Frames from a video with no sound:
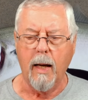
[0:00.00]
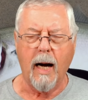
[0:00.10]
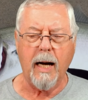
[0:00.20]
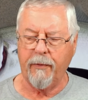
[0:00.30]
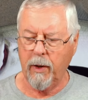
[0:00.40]

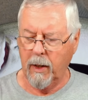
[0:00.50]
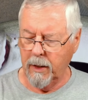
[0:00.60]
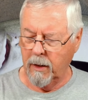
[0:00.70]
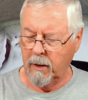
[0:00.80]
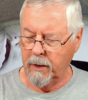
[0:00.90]
I've
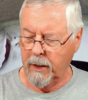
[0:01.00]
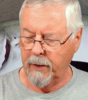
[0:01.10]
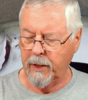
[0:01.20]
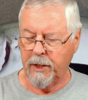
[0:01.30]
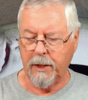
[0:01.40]
caught on
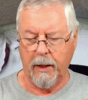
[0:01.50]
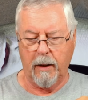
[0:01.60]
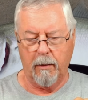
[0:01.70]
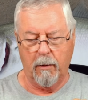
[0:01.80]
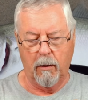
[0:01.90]
this
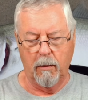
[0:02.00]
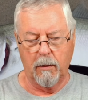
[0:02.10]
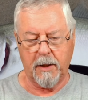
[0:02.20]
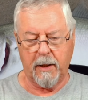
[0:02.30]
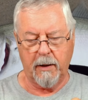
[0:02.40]

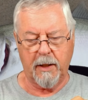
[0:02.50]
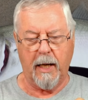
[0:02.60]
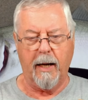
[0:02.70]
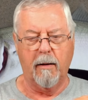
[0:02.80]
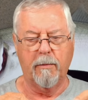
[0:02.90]
old
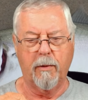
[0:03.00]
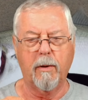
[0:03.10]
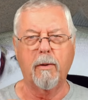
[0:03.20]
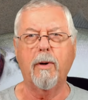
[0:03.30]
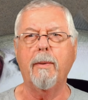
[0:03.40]
style
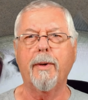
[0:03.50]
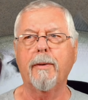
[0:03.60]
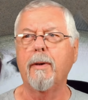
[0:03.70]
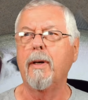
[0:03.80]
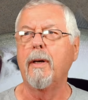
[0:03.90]
Weamer
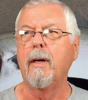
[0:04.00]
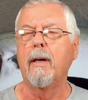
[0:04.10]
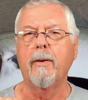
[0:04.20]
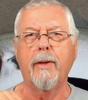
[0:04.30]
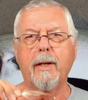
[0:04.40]

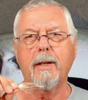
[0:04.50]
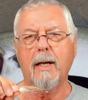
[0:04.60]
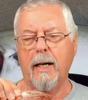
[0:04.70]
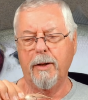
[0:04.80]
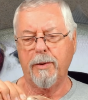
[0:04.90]
that
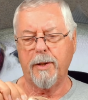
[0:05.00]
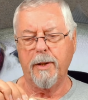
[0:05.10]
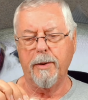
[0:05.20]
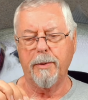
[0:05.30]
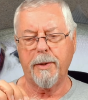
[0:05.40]
I used to
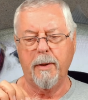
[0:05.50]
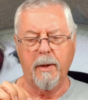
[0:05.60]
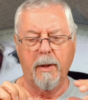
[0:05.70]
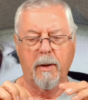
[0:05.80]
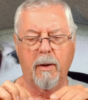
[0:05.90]
use.
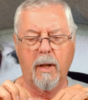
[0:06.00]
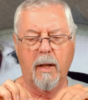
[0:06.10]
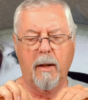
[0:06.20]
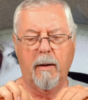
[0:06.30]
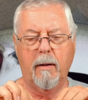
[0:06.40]

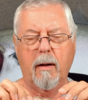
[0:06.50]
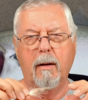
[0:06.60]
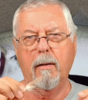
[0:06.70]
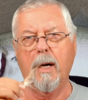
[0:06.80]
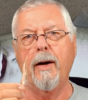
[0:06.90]

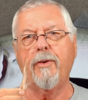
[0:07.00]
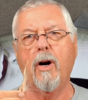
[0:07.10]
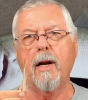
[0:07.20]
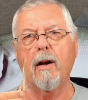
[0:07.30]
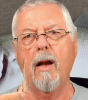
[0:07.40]
I've
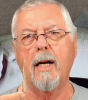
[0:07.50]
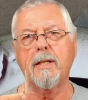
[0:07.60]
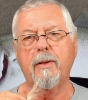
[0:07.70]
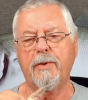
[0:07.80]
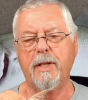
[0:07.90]
caught
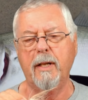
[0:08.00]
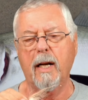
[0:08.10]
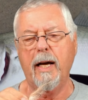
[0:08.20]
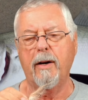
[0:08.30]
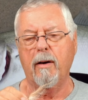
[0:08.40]
lots of
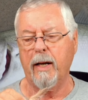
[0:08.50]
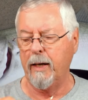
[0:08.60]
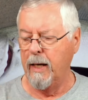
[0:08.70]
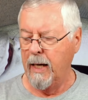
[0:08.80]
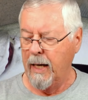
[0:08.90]
steelhead on it.
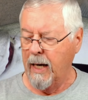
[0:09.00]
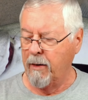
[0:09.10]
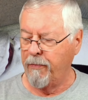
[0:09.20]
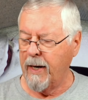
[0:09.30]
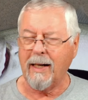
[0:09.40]

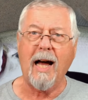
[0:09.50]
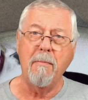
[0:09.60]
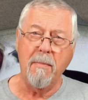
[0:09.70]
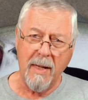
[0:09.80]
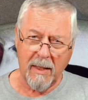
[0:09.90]
In fact, I
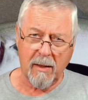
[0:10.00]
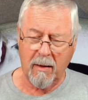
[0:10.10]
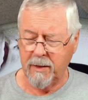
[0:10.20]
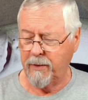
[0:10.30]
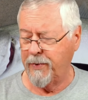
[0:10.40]
miss
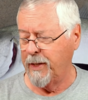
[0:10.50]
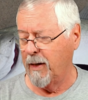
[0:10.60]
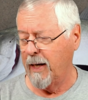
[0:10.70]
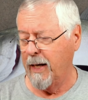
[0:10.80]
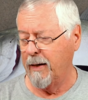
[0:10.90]
lots of
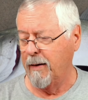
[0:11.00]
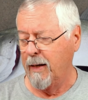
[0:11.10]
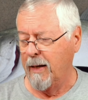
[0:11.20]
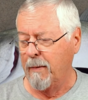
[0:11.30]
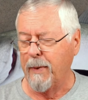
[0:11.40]
steelhead
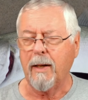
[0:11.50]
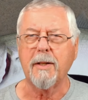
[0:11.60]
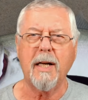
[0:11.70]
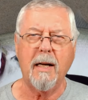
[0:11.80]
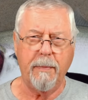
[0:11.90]

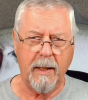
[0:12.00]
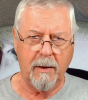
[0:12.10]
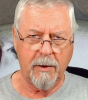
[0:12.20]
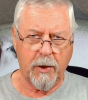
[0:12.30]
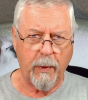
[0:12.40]
because I'd be
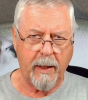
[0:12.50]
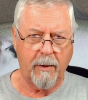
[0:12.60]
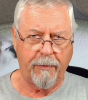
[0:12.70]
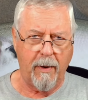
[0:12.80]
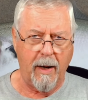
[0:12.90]
swinging the
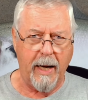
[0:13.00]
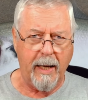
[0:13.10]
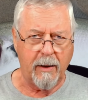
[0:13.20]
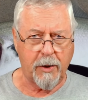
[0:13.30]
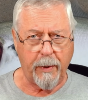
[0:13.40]

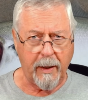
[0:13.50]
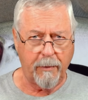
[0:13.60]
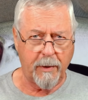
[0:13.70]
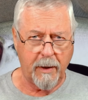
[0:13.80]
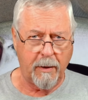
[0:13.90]
fly, swinging
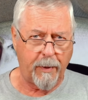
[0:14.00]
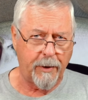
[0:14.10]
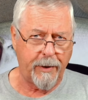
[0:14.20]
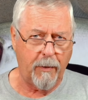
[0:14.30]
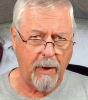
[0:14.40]
the brown
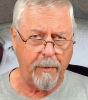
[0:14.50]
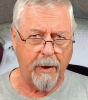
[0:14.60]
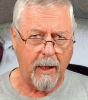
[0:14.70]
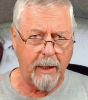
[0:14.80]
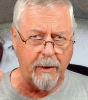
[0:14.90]
trout Weamer,
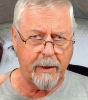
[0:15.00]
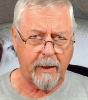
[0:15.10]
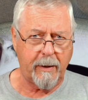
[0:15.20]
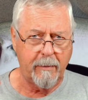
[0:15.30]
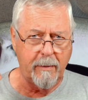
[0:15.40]
and I'd hear tick,